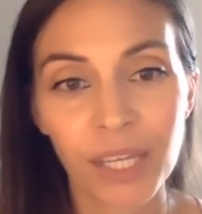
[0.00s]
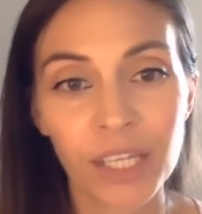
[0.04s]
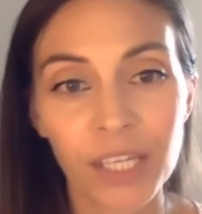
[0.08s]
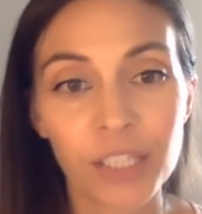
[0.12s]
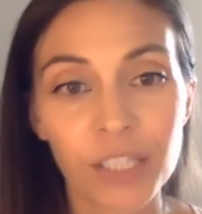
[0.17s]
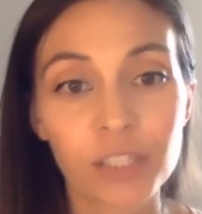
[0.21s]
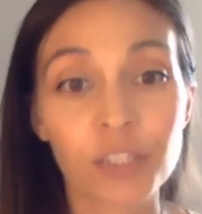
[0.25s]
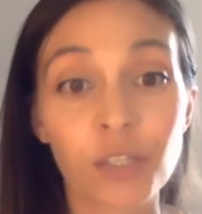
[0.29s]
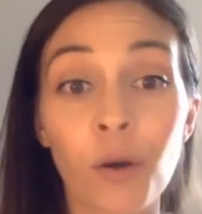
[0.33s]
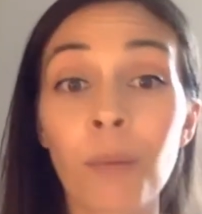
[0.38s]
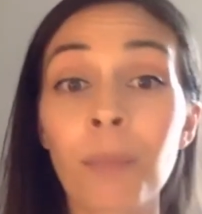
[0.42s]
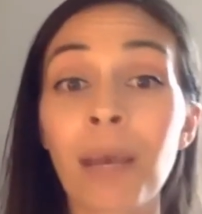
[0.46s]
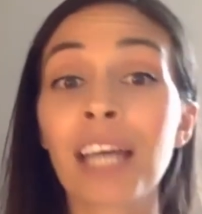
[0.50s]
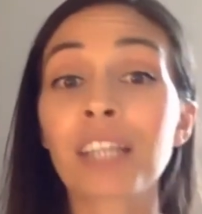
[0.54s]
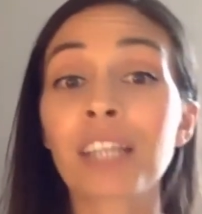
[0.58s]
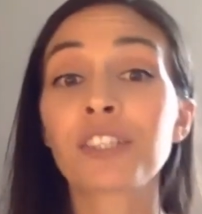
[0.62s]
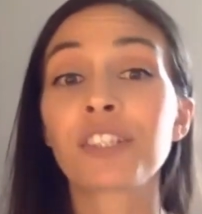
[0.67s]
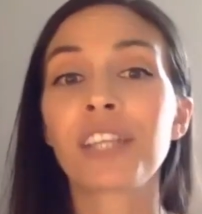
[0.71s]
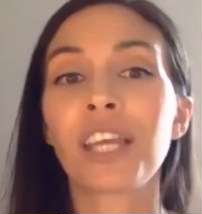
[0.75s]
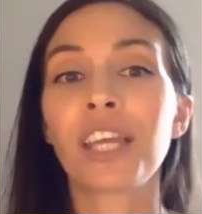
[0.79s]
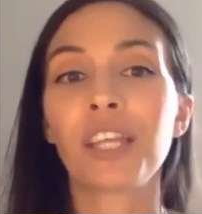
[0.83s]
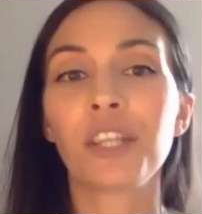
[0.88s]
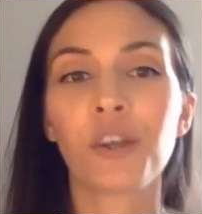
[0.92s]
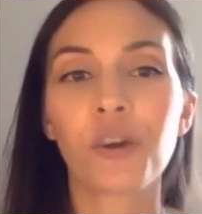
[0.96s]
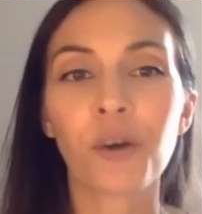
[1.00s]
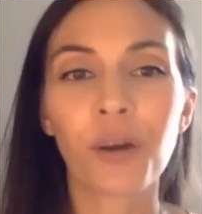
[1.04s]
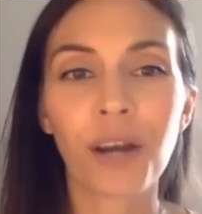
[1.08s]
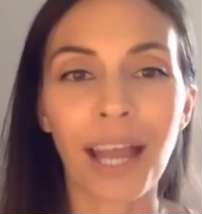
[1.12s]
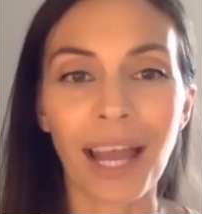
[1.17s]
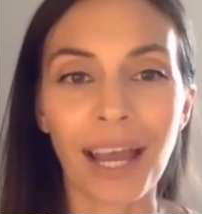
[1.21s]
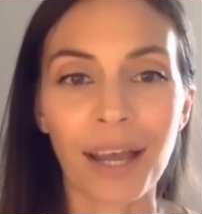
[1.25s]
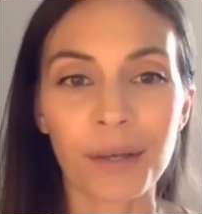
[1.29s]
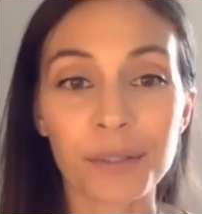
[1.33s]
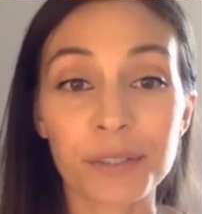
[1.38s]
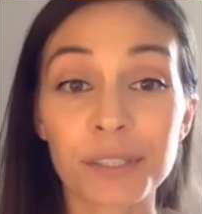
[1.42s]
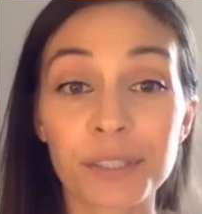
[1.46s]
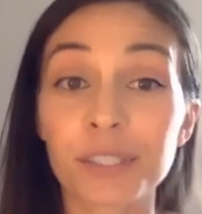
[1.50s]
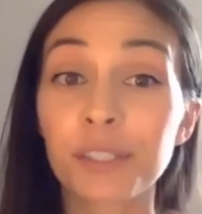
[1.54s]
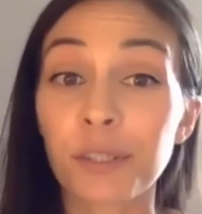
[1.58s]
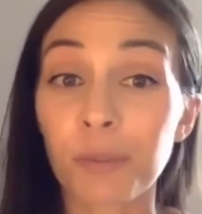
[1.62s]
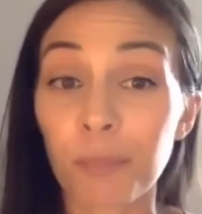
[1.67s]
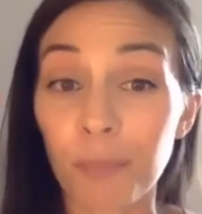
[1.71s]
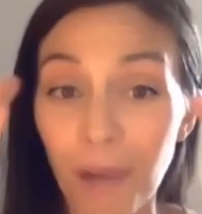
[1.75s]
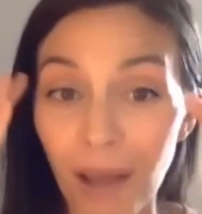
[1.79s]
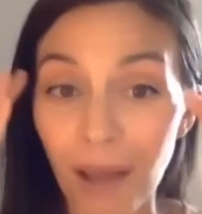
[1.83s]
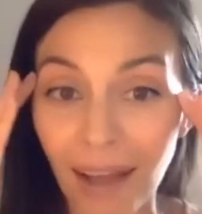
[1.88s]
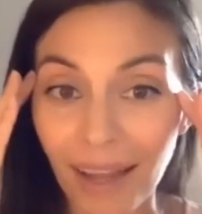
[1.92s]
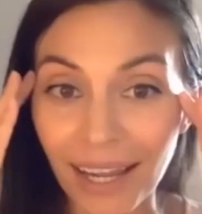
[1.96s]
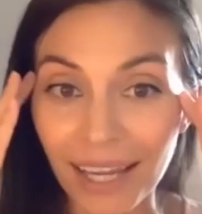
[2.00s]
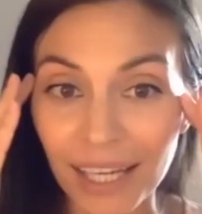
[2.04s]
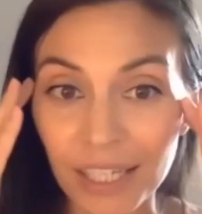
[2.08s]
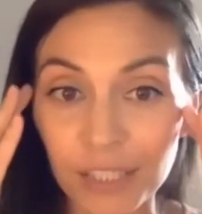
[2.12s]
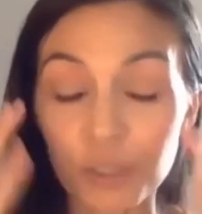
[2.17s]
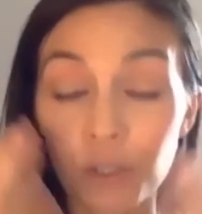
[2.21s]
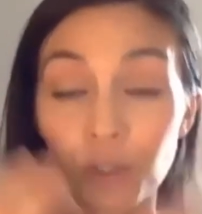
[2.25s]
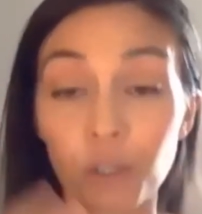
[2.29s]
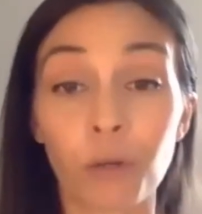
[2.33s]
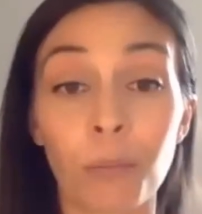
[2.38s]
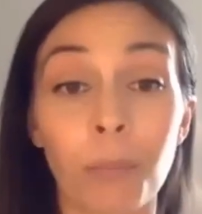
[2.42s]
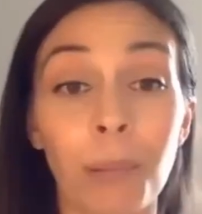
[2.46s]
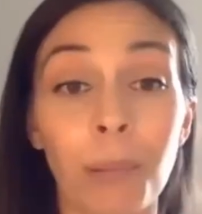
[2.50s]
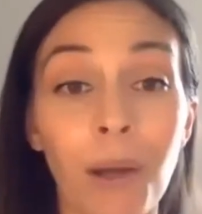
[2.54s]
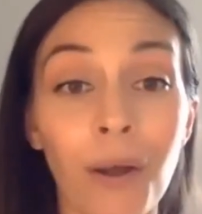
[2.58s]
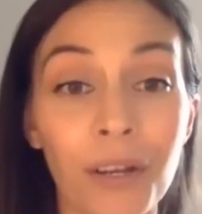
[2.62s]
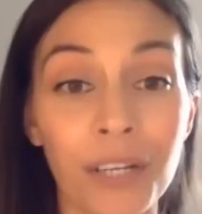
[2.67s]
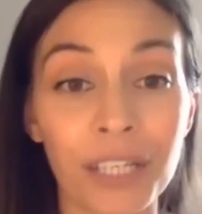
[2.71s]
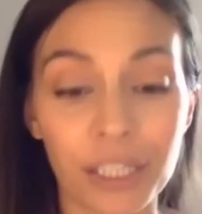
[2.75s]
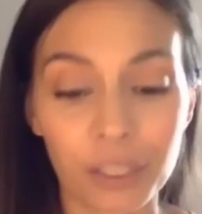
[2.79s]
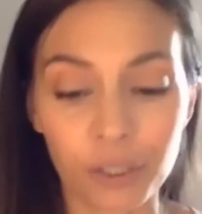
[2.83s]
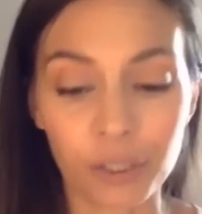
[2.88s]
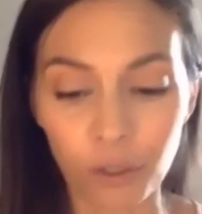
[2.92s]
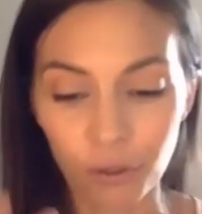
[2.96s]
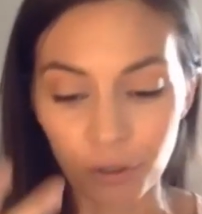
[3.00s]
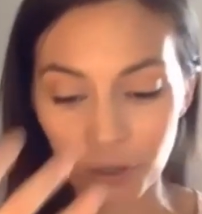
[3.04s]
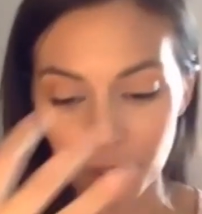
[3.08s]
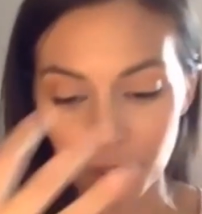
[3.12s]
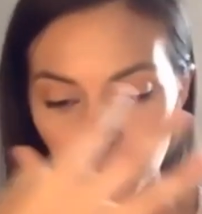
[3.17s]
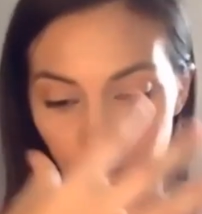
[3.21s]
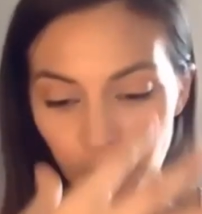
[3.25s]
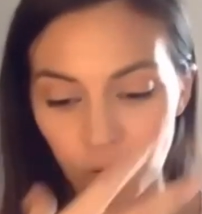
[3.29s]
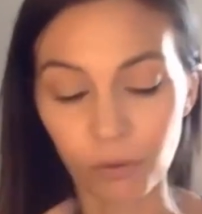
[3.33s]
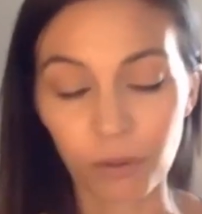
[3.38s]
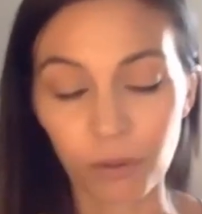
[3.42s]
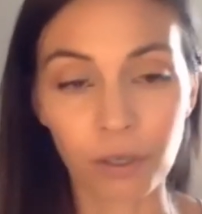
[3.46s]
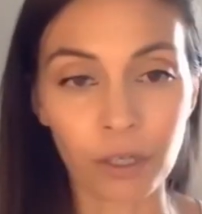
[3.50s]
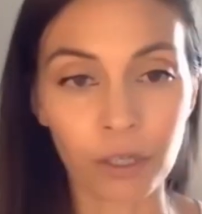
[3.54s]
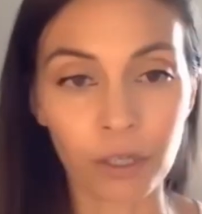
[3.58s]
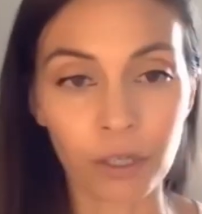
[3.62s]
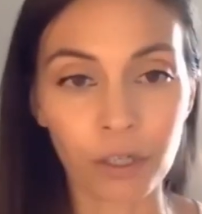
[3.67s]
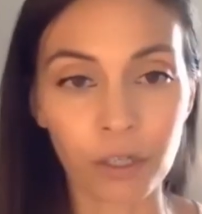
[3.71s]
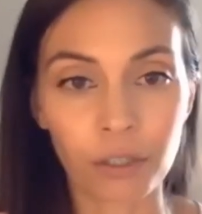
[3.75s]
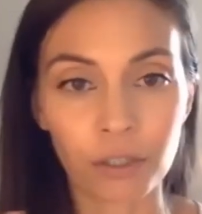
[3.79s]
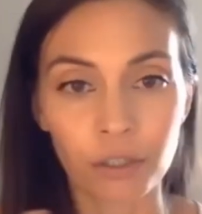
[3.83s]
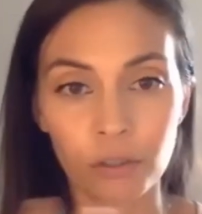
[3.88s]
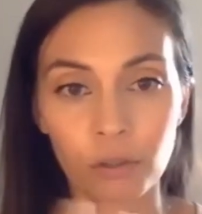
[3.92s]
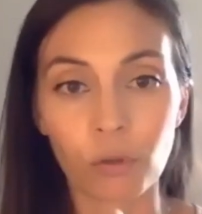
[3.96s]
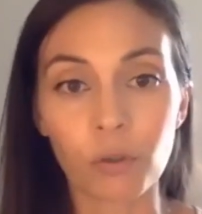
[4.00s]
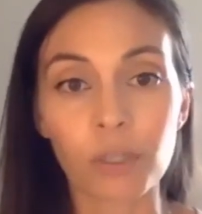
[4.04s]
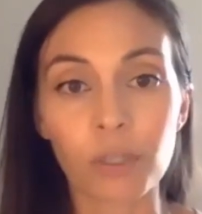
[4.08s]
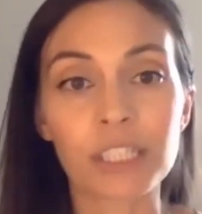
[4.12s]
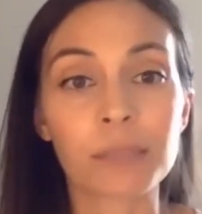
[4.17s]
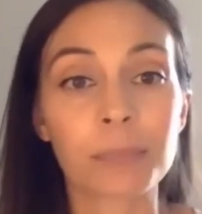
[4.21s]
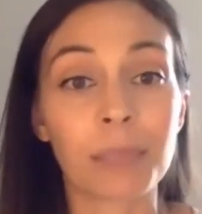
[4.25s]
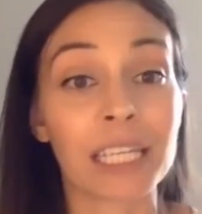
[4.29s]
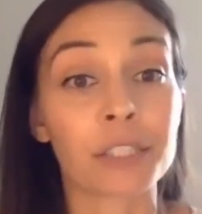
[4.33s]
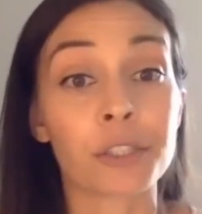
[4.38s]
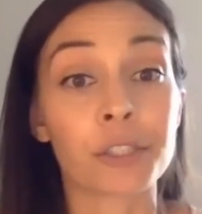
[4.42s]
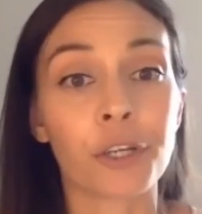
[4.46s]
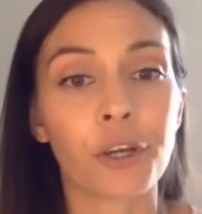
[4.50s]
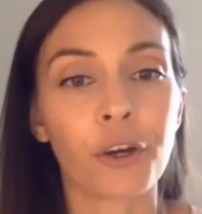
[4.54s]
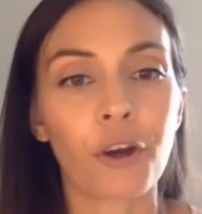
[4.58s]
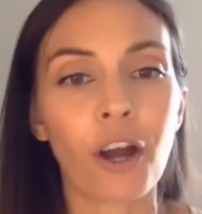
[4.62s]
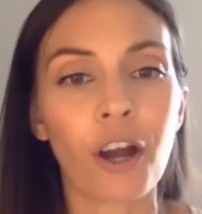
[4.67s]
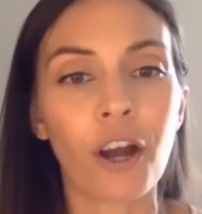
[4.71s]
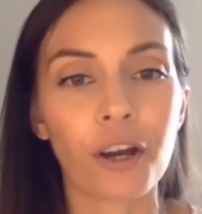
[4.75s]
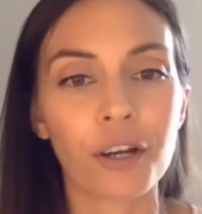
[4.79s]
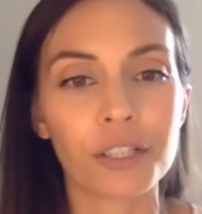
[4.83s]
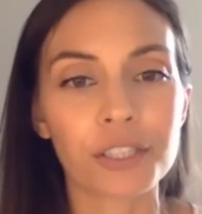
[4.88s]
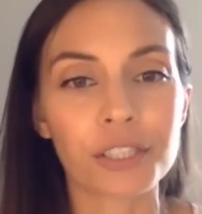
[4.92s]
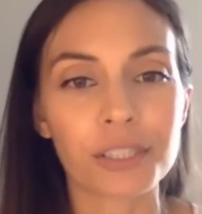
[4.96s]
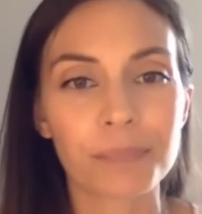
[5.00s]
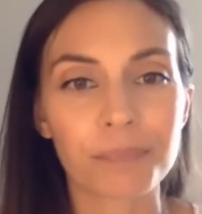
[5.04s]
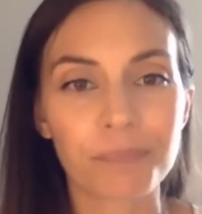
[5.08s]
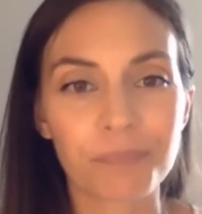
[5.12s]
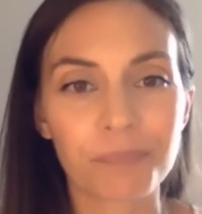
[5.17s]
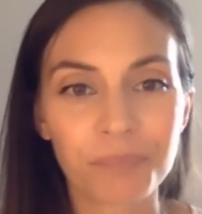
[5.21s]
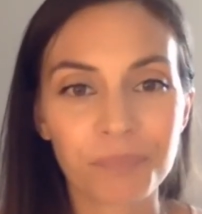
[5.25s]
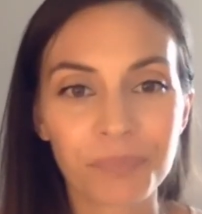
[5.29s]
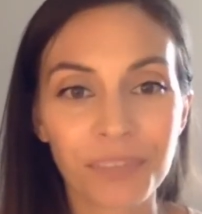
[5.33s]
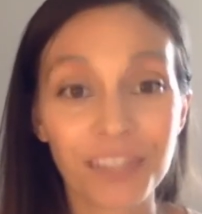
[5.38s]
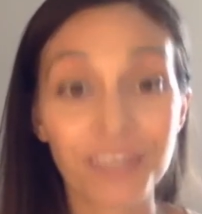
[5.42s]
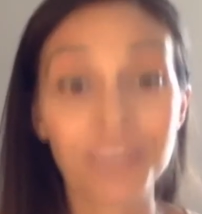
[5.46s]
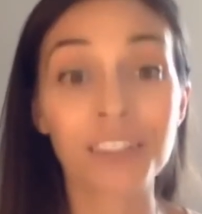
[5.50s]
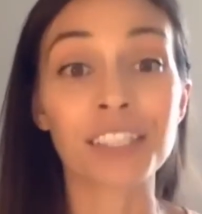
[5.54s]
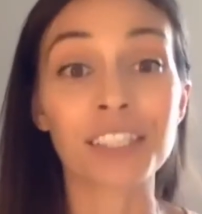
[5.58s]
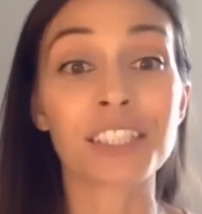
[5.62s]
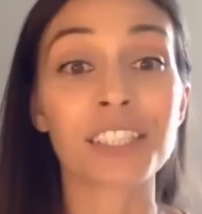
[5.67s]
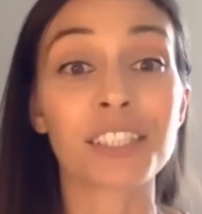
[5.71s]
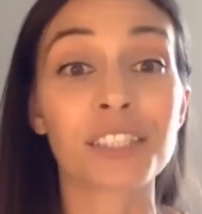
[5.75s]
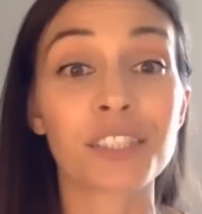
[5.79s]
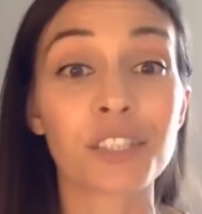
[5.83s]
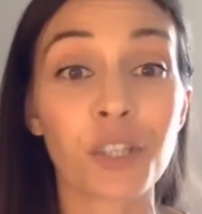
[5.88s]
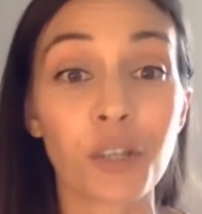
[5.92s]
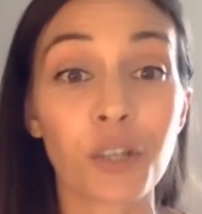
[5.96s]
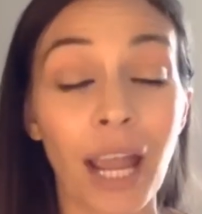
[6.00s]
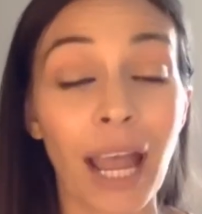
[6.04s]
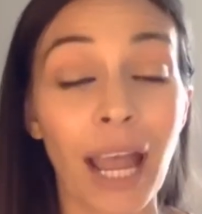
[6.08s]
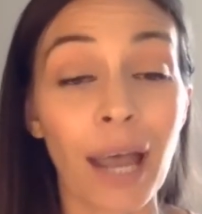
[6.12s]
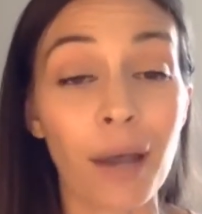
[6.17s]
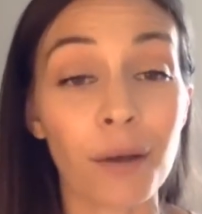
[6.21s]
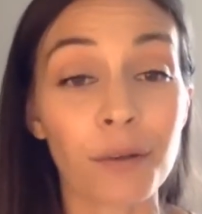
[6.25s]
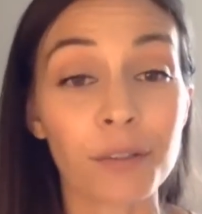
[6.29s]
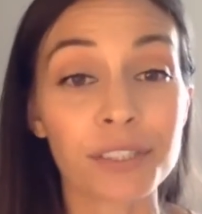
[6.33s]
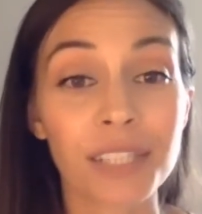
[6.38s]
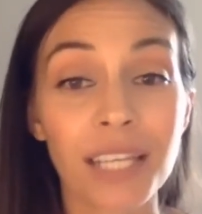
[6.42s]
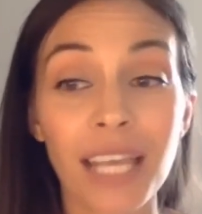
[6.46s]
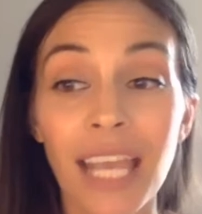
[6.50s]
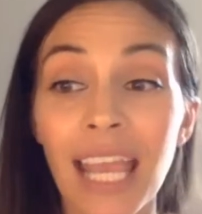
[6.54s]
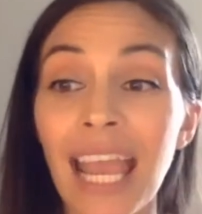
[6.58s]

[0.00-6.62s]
So imagine that your house is your mind or your body, your space or your heart, and this is your house.